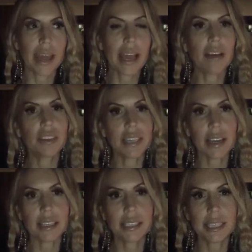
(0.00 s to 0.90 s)
have a
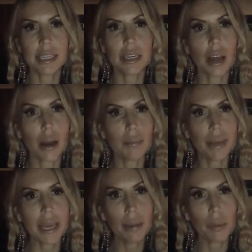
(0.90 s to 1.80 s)
tendency to not
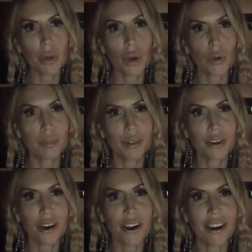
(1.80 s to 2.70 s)
be able to open their
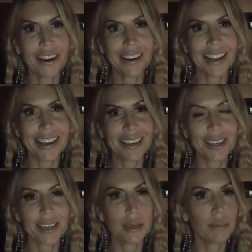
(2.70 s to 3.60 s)
heart and
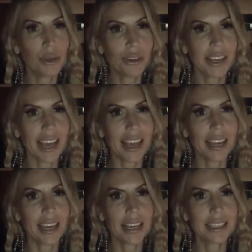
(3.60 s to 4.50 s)

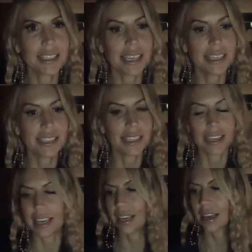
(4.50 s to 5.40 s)
communicate as
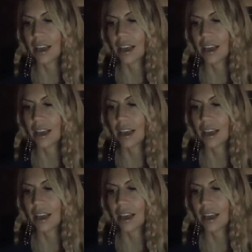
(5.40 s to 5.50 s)
easily.